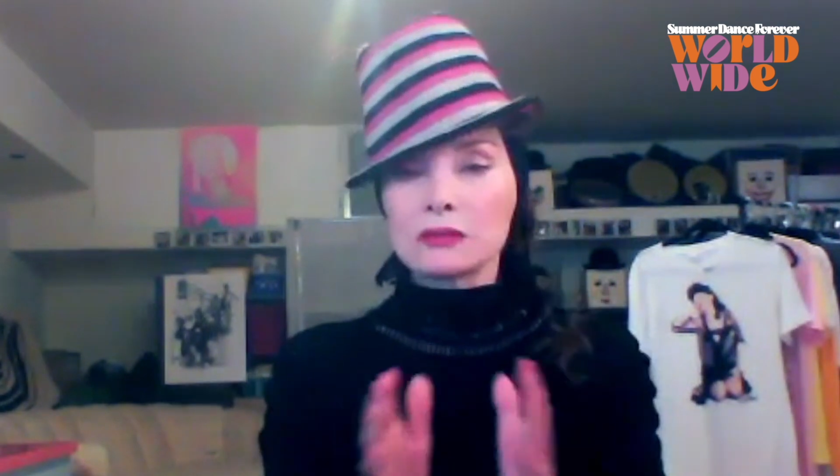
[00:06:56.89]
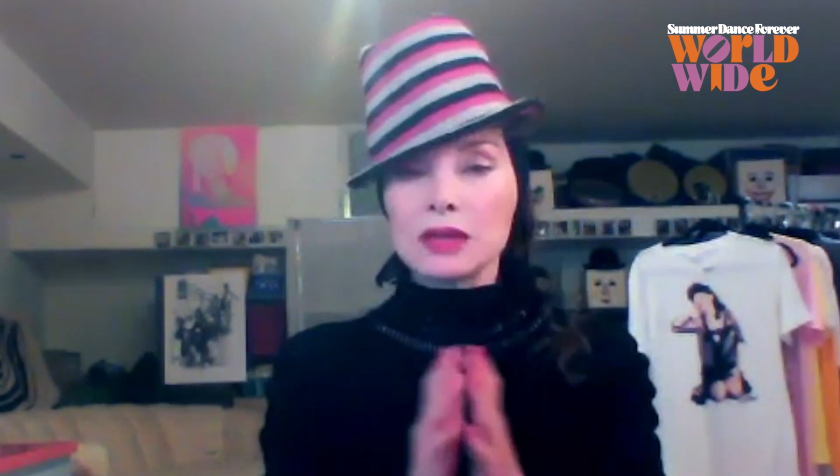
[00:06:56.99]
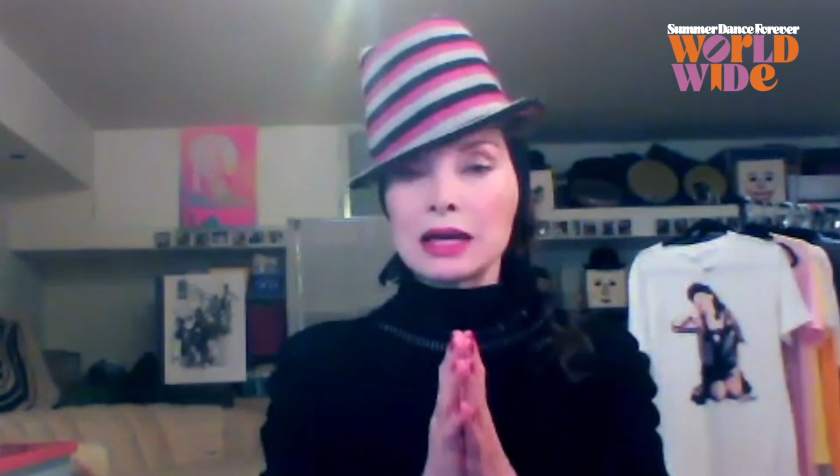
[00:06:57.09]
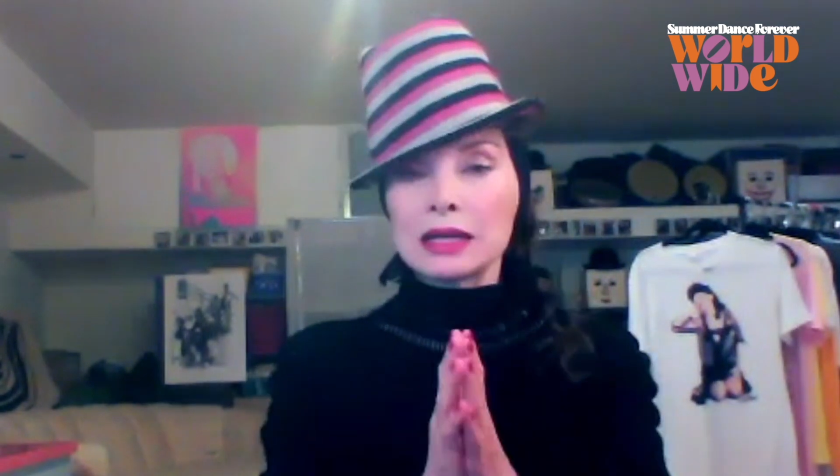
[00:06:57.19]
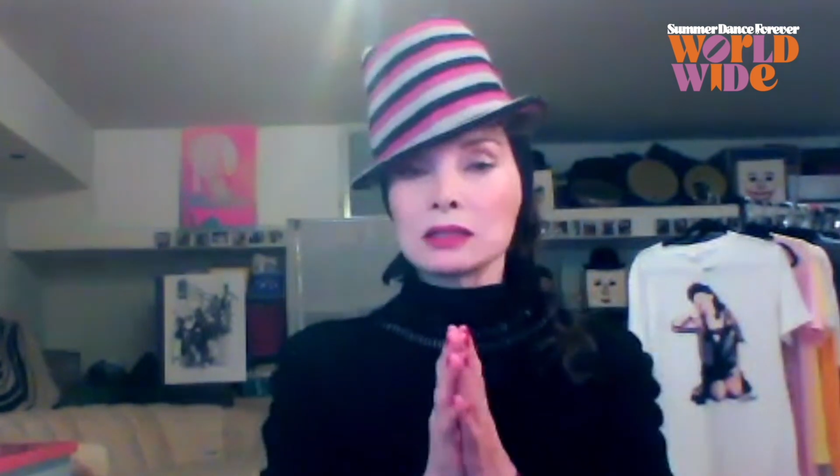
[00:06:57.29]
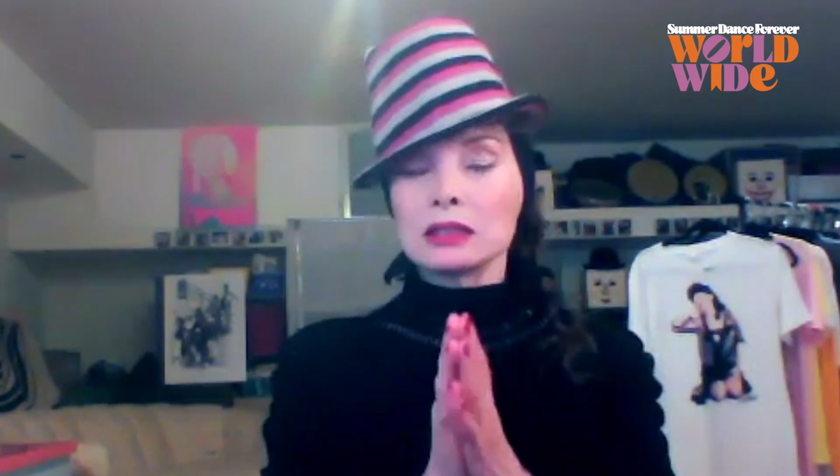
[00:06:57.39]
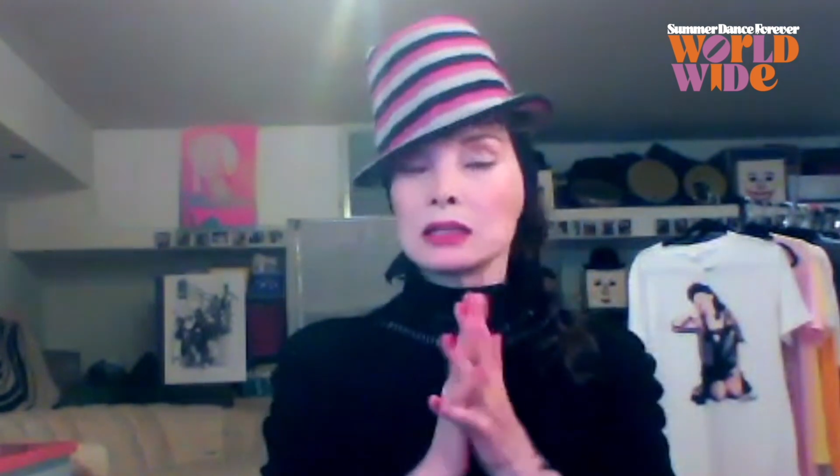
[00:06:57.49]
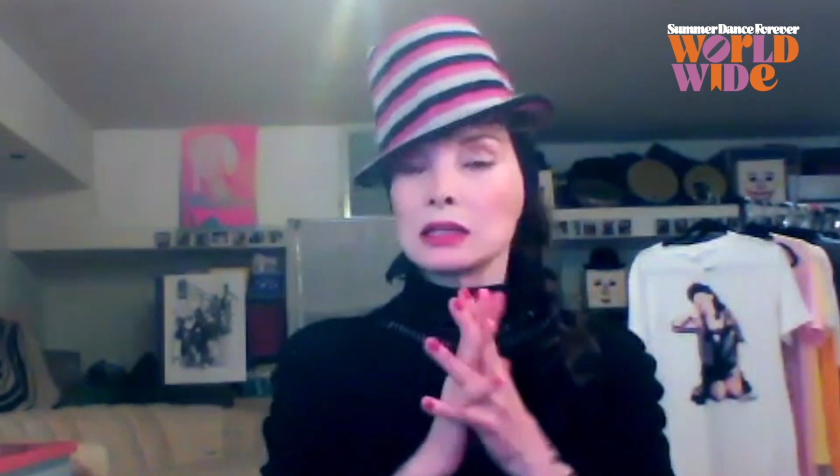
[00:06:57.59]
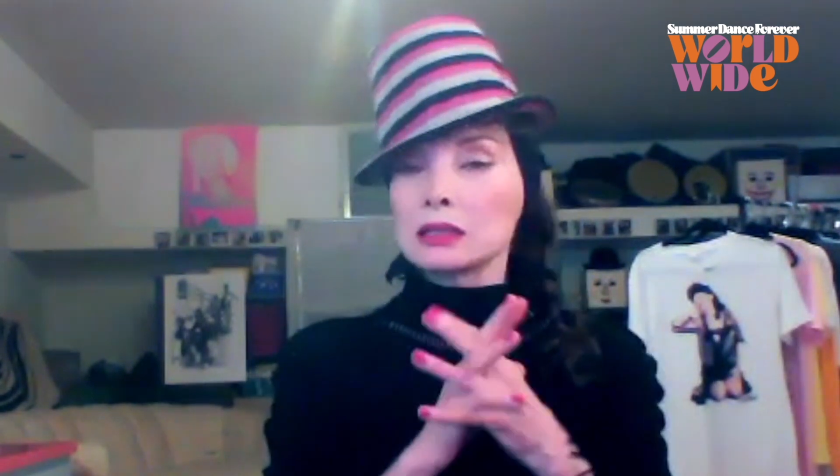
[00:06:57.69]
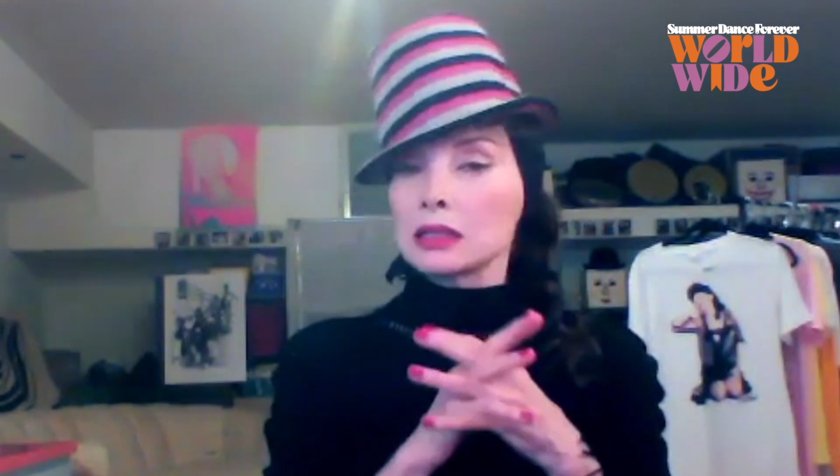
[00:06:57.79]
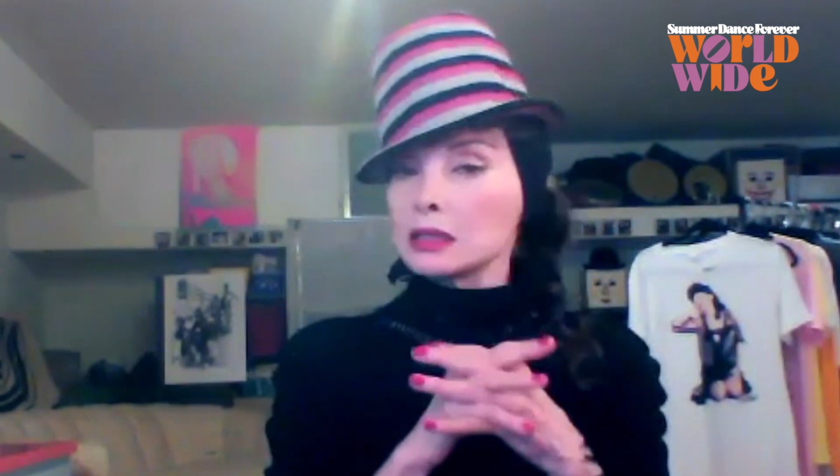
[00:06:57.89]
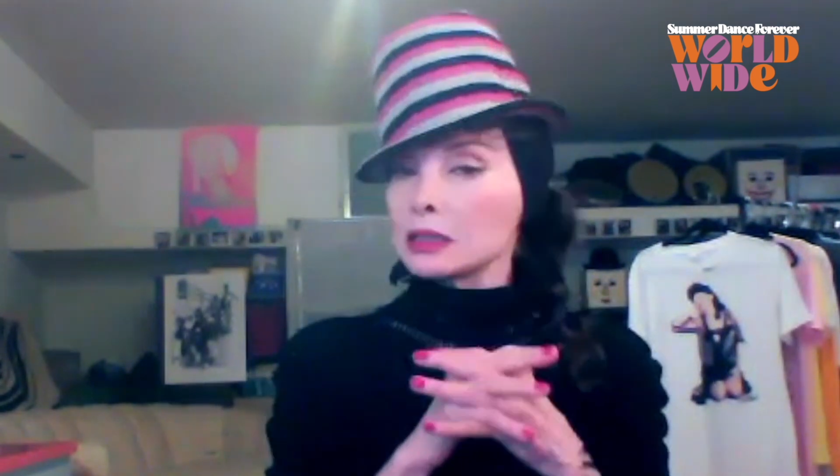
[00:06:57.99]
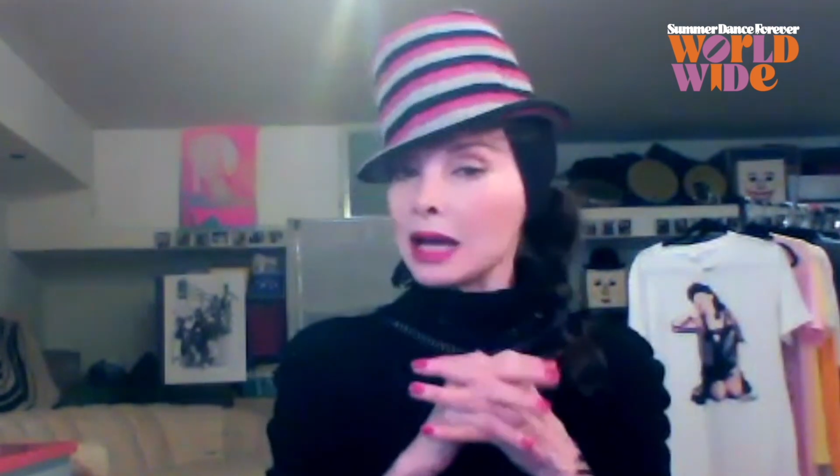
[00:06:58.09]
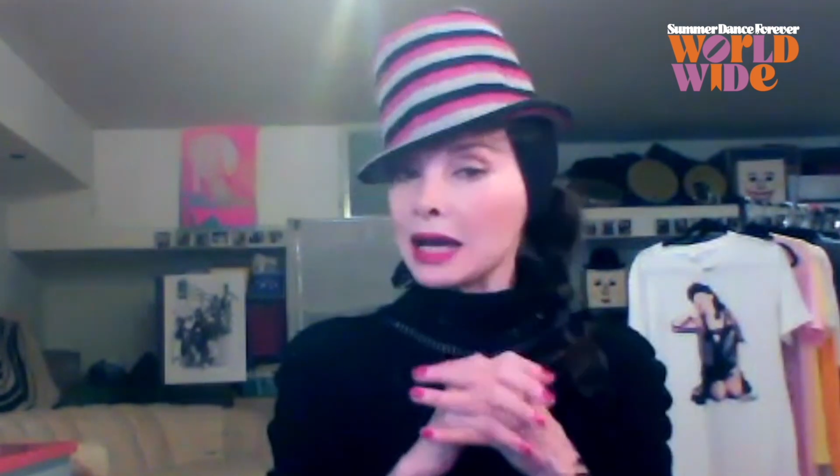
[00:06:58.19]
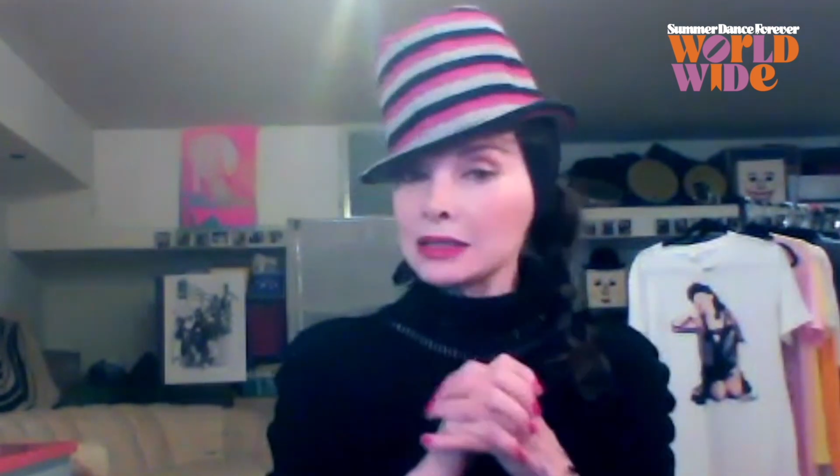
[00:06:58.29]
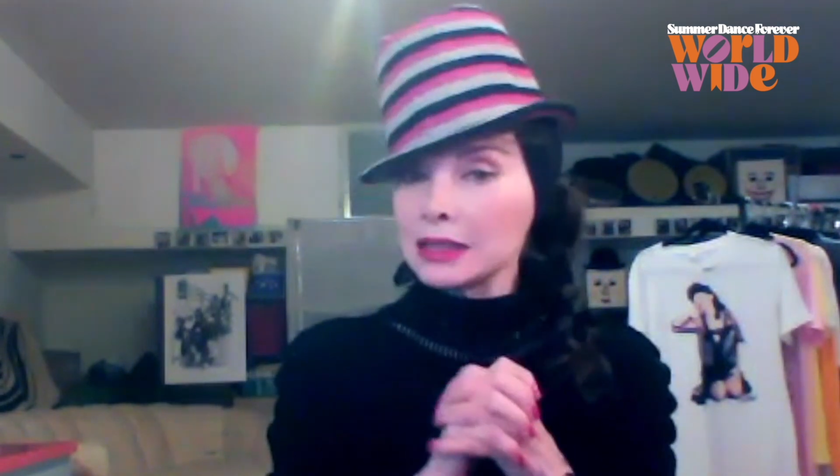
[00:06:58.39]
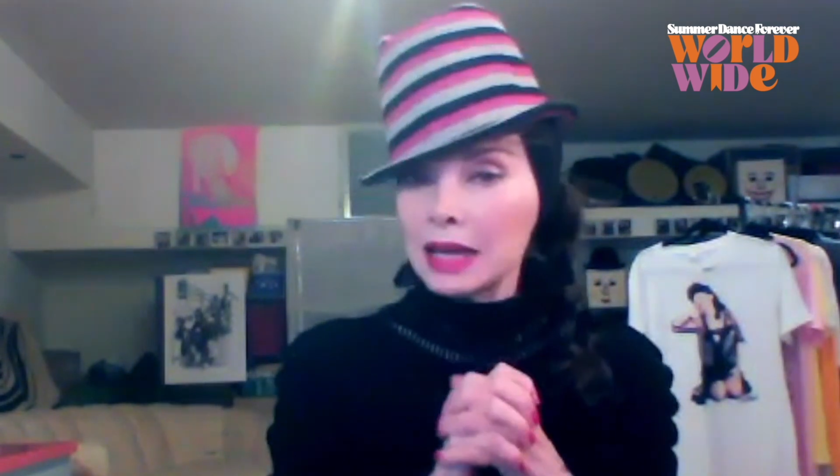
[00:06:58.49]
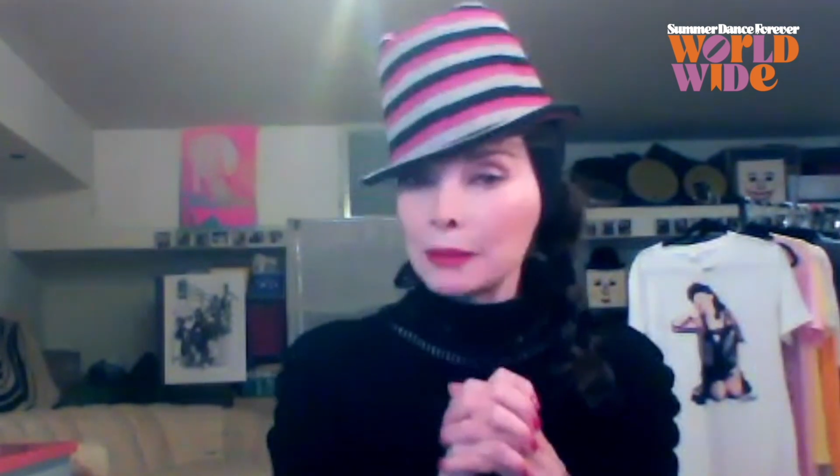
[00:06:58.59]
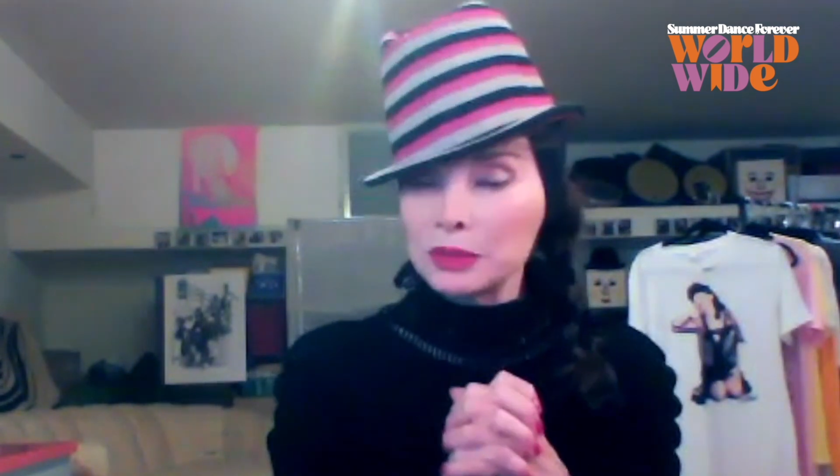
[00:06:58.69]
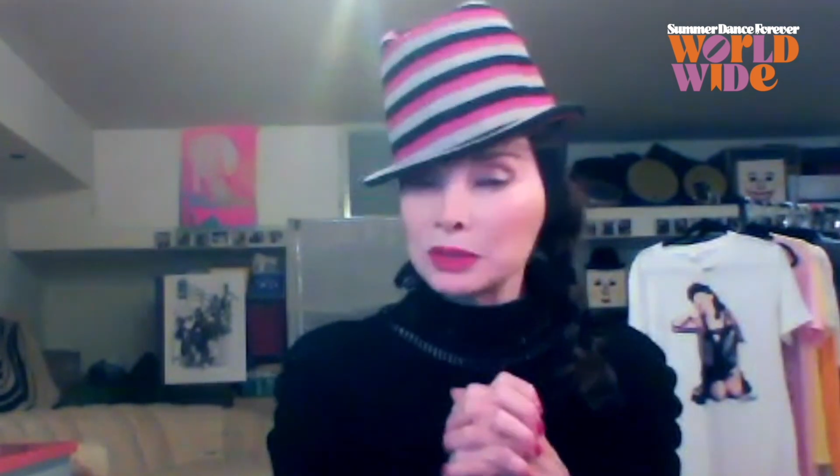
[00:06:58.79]
that hadn't
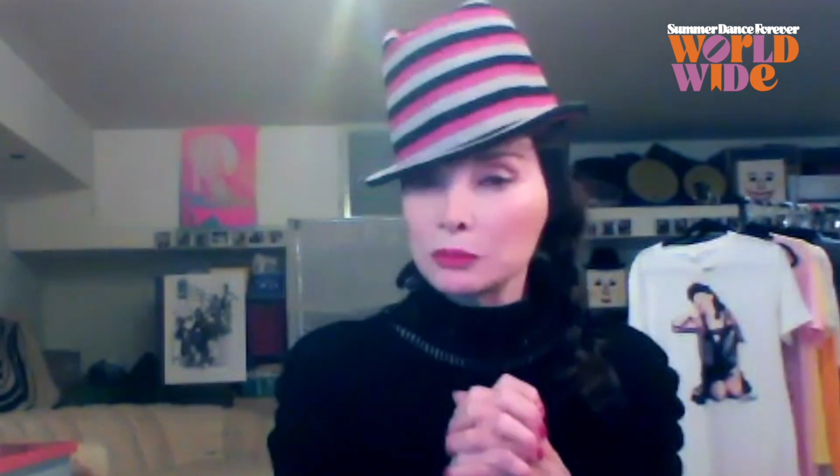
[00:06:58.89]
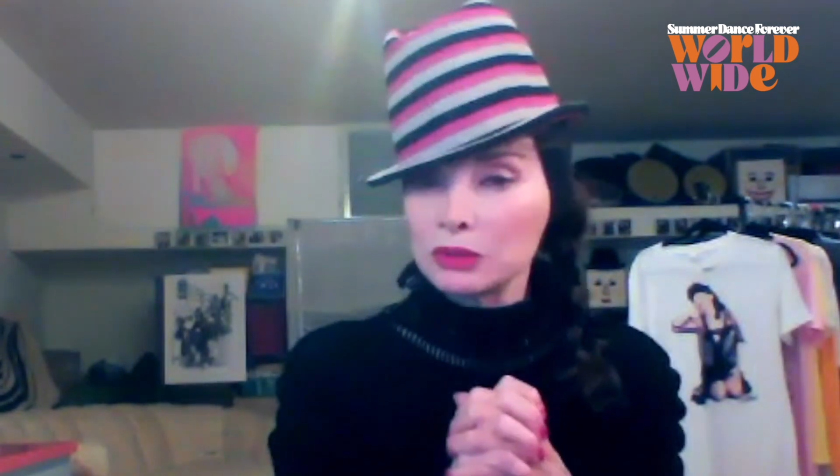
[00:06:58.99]
happened